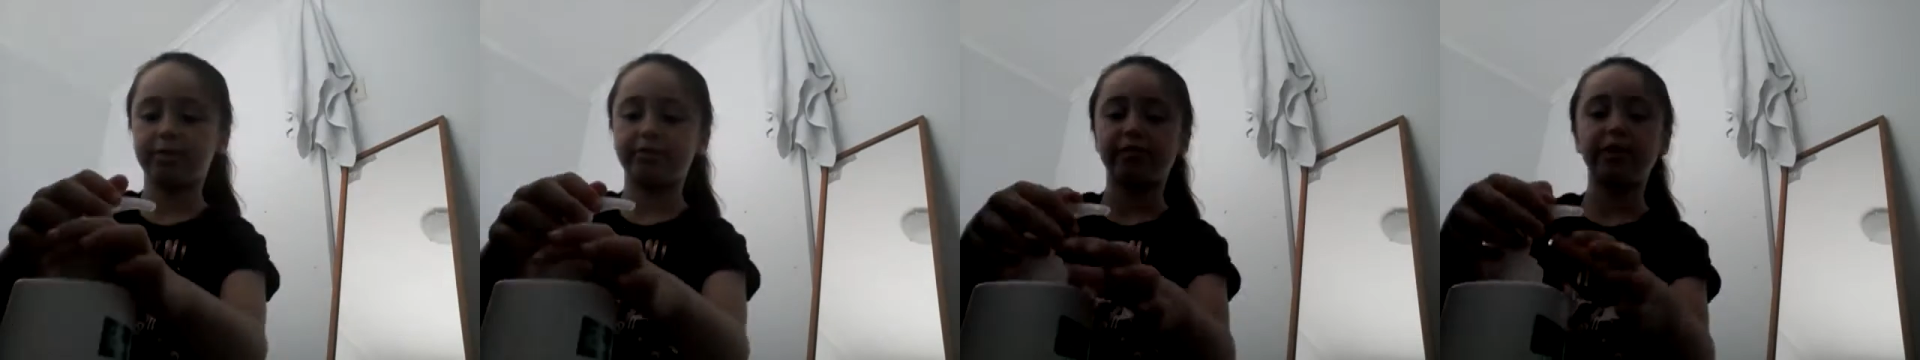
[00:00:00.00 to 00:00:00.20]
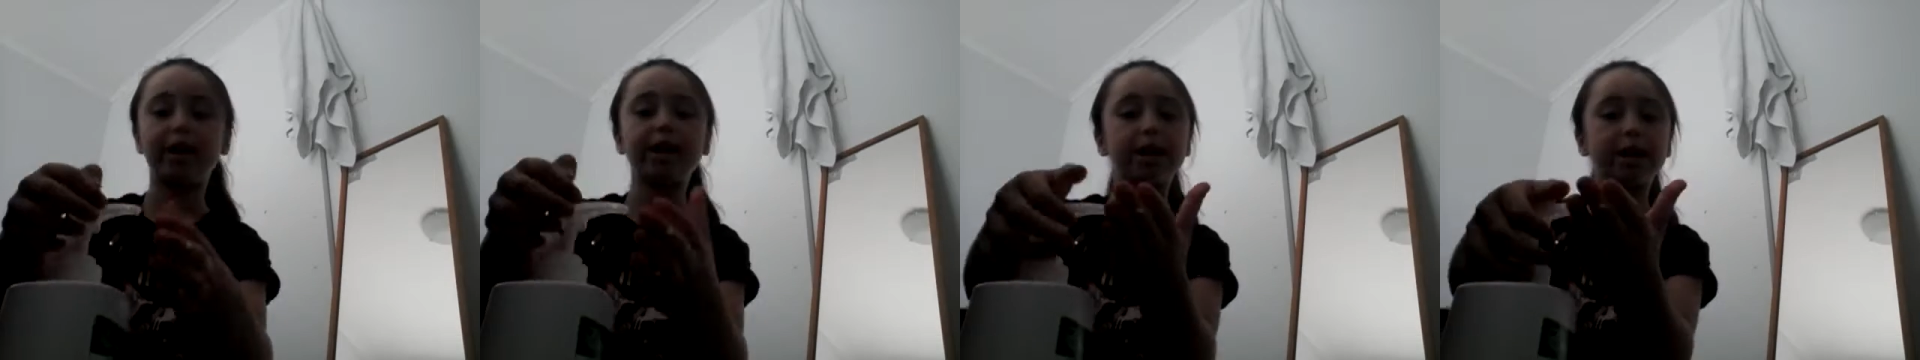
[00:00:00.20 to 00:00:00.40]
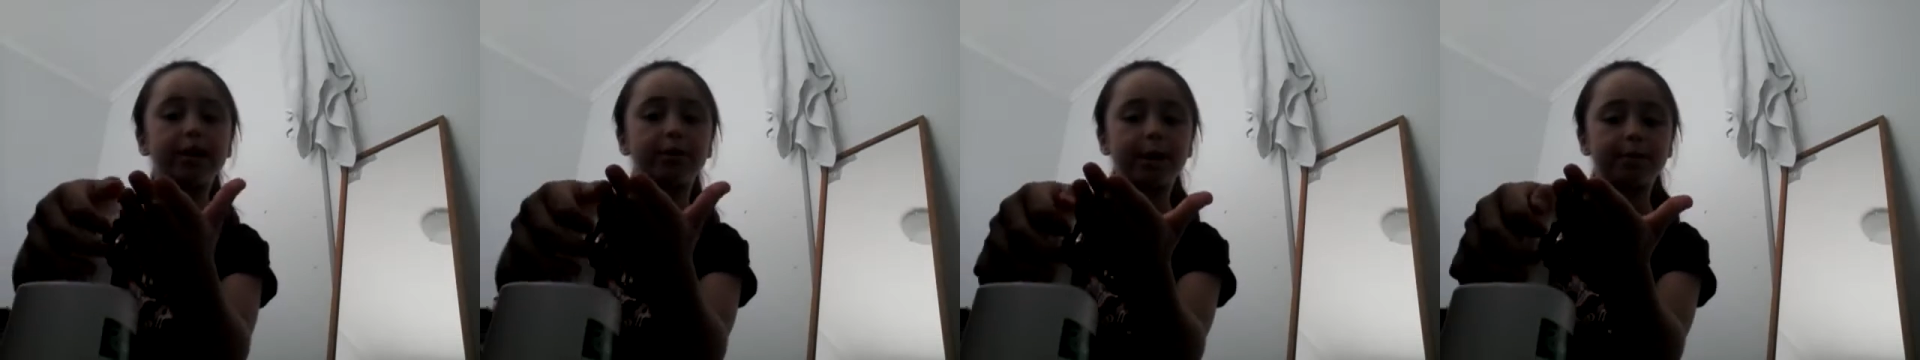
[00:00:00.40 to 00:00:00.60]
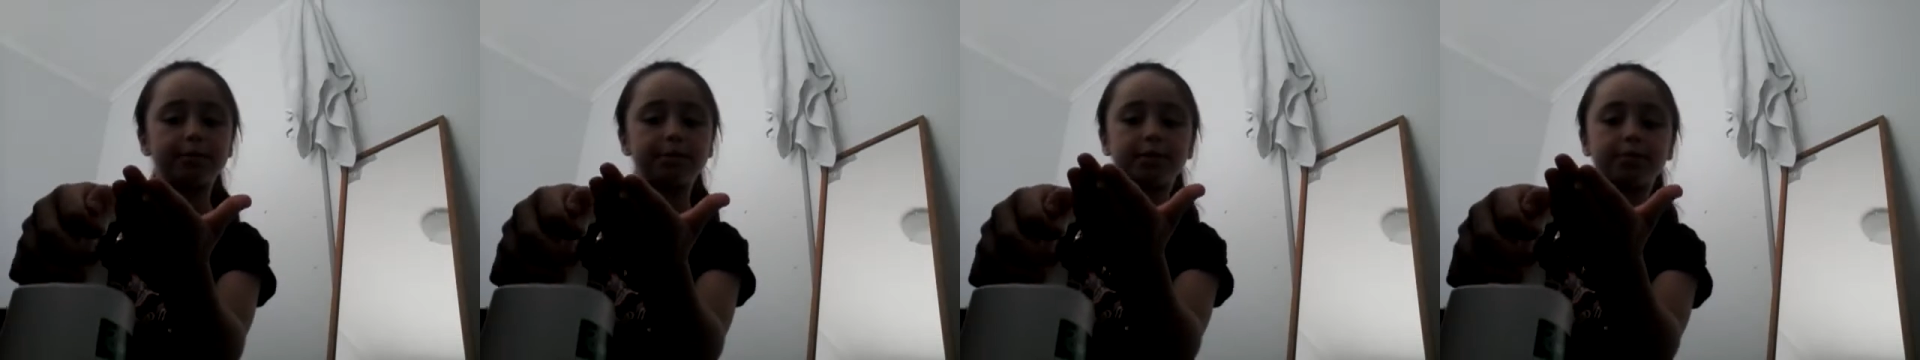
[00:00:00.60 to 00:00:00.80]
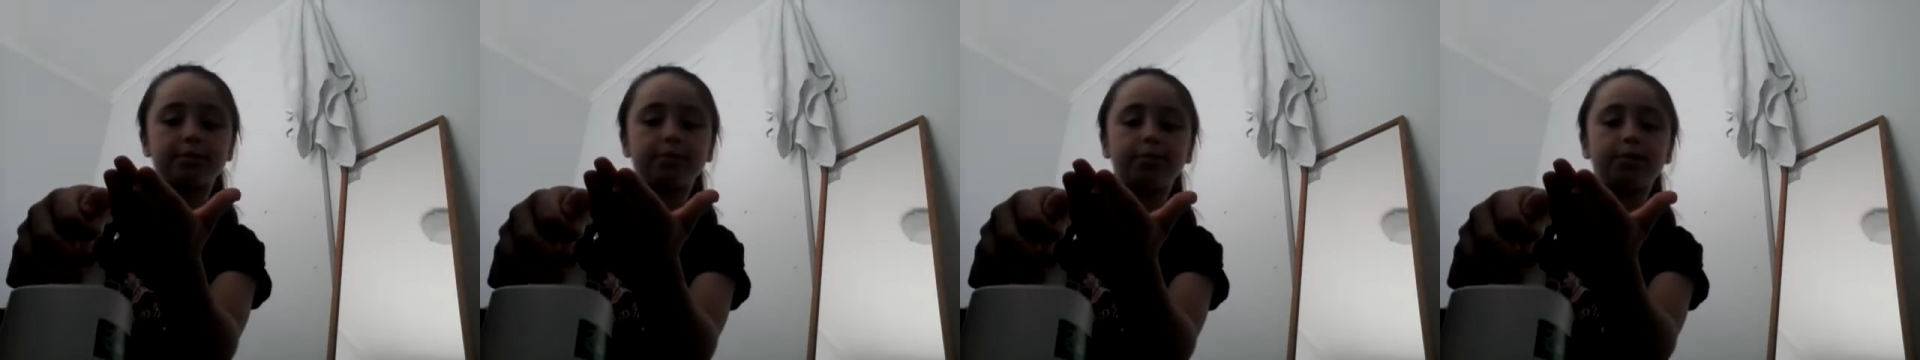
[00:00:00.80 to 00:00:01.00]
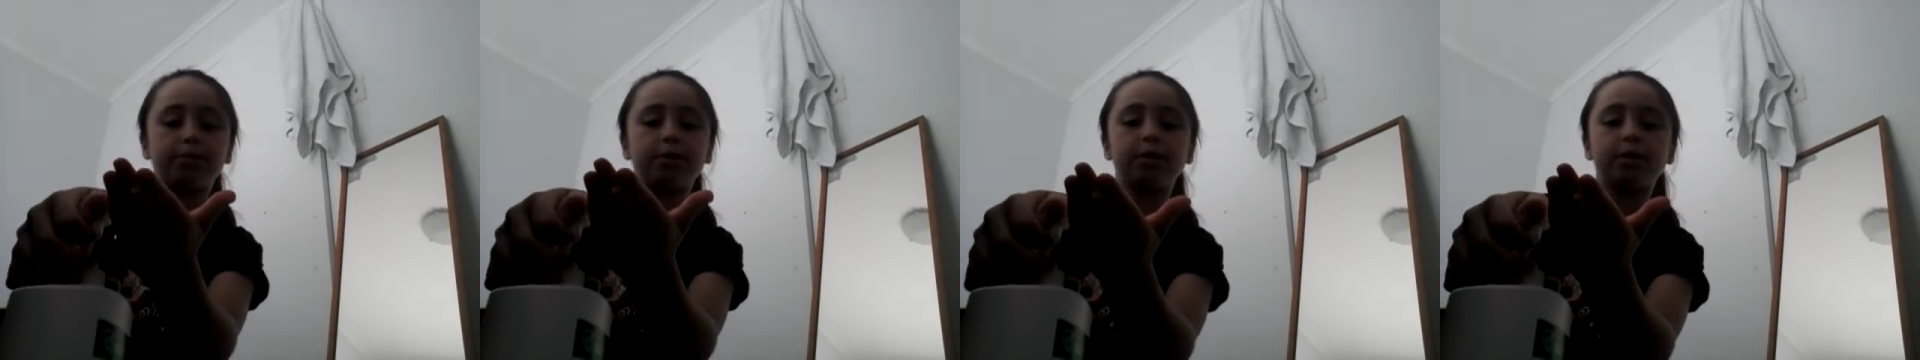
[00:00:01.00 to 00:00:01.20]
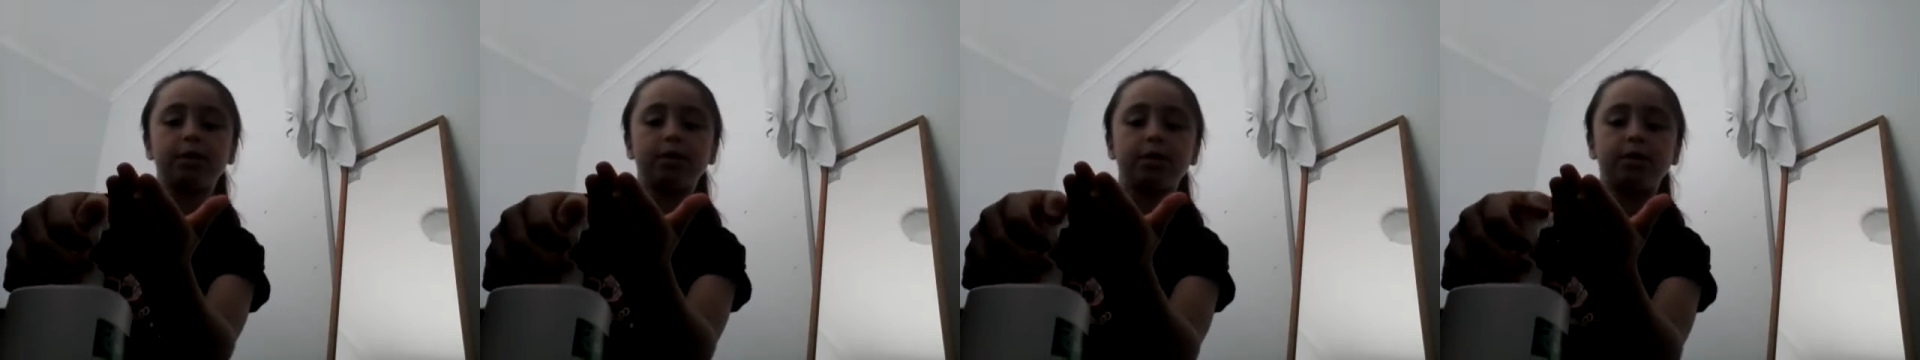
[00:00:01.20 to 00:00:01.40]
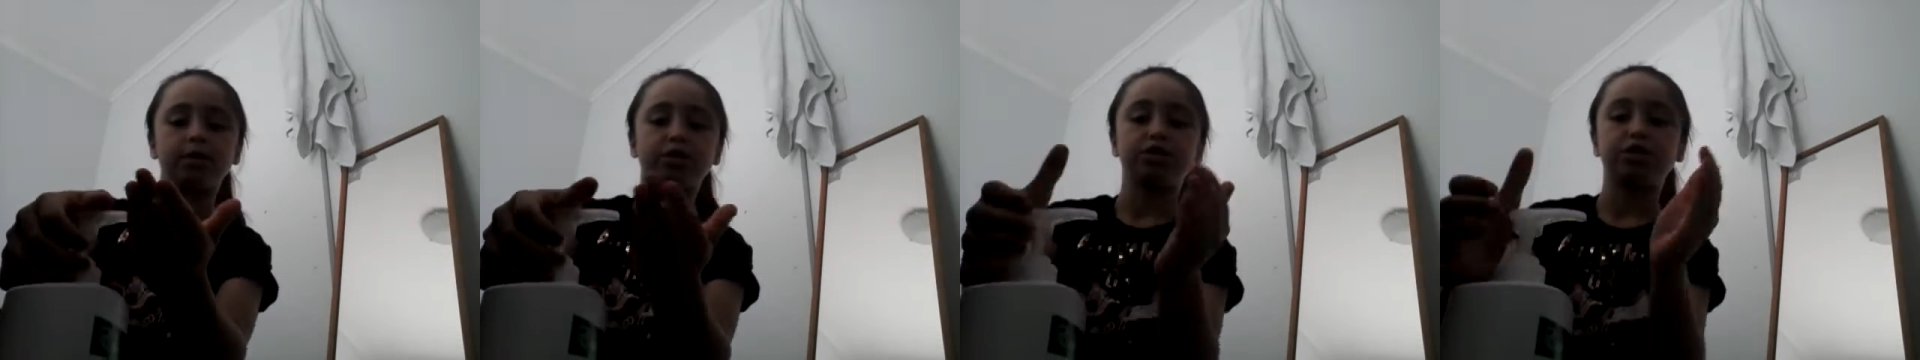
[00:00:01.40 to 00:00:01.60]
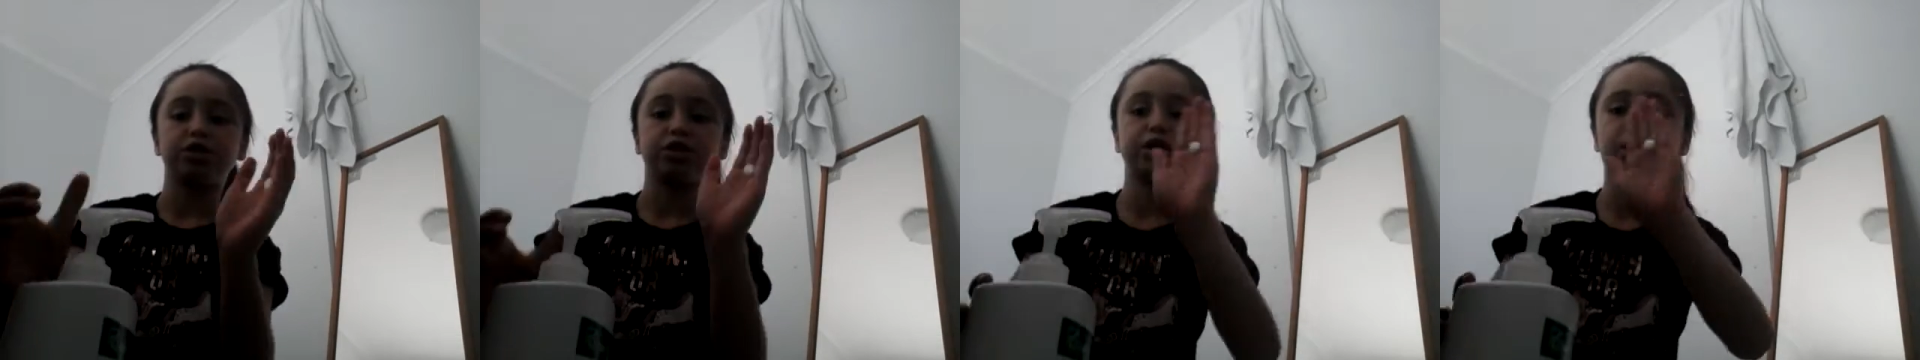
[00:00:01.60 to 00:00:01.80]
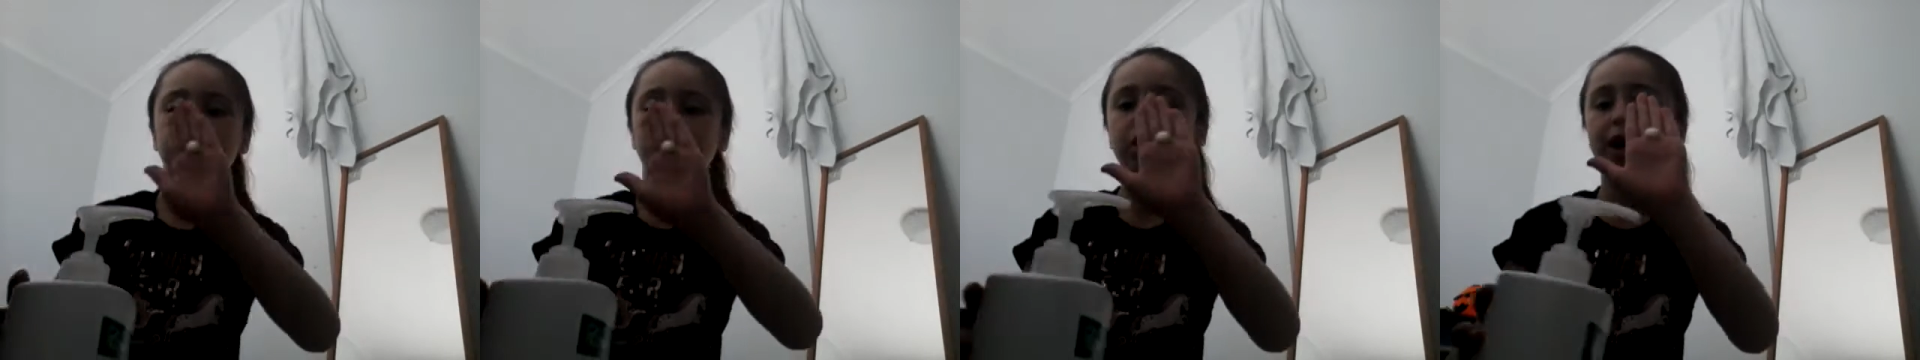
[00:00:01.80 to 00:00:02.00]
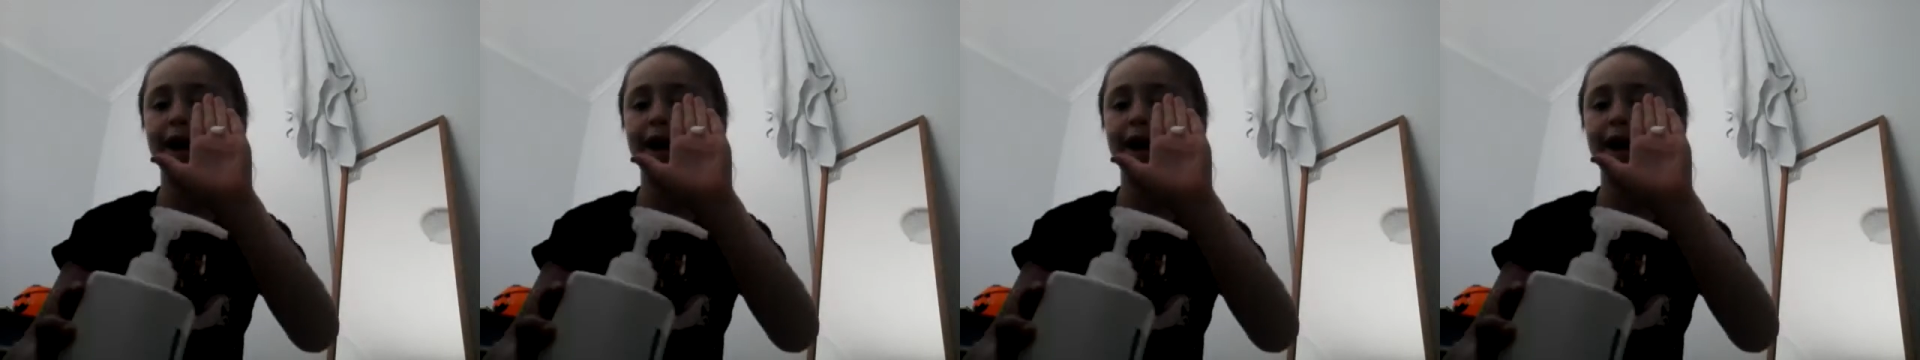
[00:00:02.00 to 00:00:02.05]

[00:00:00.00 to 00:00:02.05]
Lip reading: then I grabbed a